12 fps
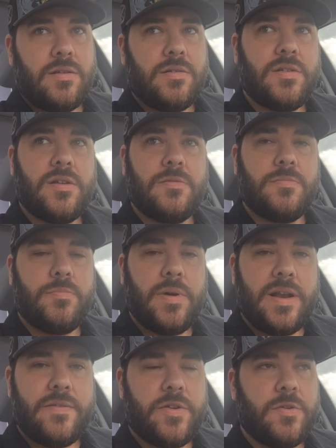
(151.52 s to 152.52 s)
I don't
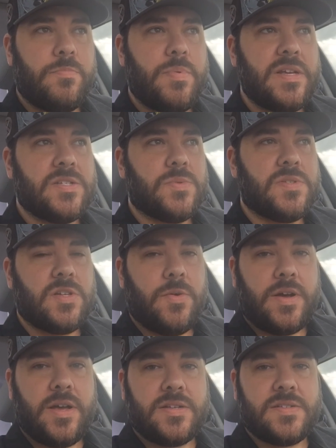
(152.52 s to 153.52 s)
know. I never knew Beast was
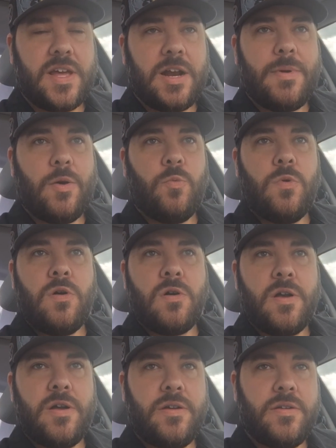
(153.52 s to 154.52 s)
so excited about
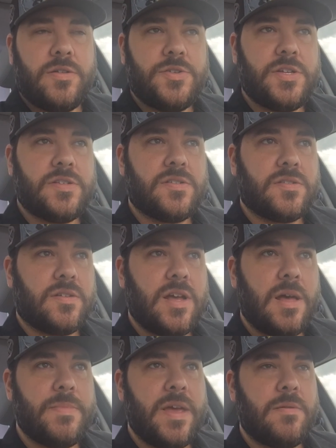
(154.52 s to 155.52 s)
war. Jesus,
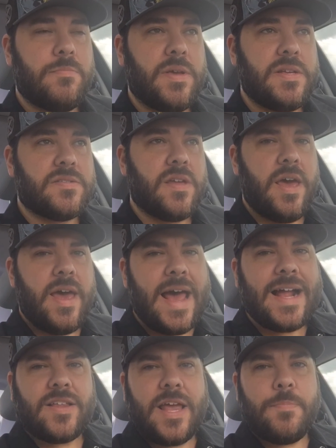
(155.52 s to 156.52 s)
calm down, Beast.
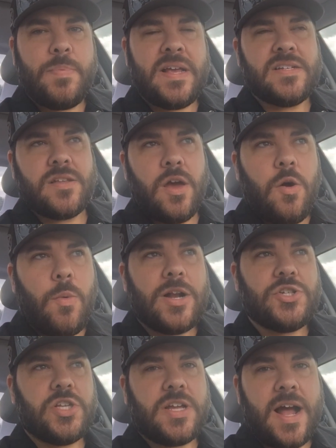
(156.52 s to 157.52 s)
Act like Beast.
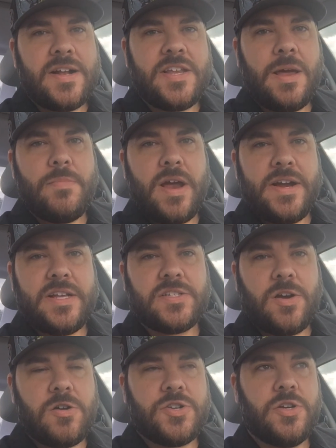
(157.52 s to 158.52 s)
Watch the goddamn
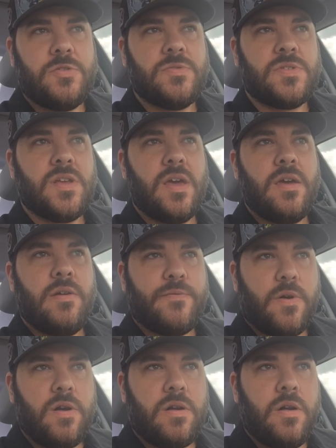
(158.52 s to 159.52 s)
90s cartoons
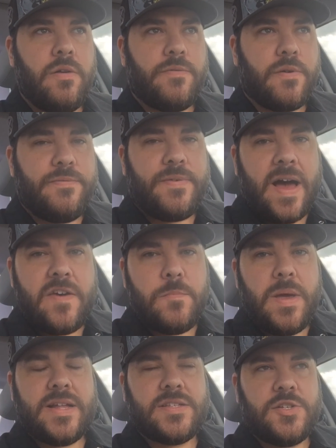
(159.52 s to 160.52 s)
for 5
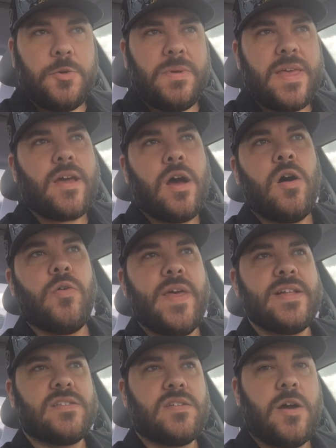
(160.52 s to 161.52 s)
minutes, and you'll be like, oh,
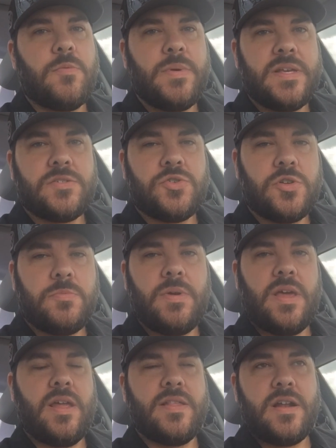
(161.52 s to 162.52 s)
that's how Beast should
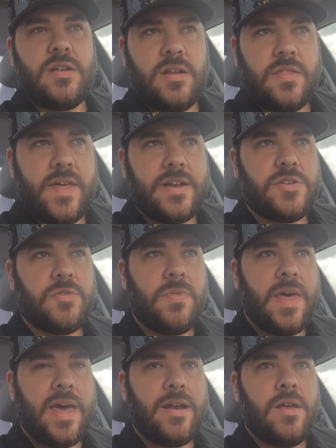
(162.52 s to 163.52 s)
be, and then do
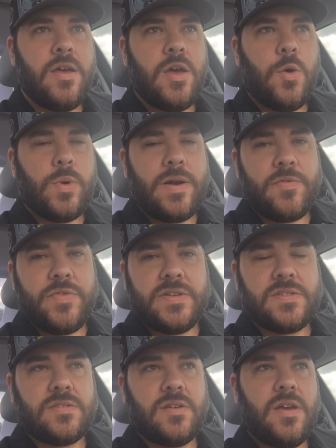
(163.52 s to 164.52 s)
that. Whatever
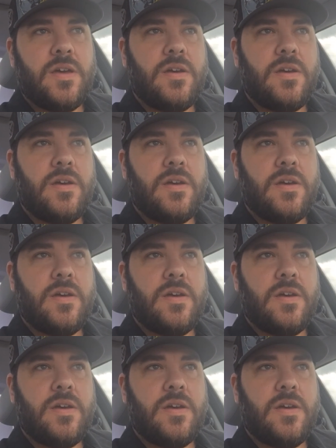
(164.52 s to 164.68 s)
this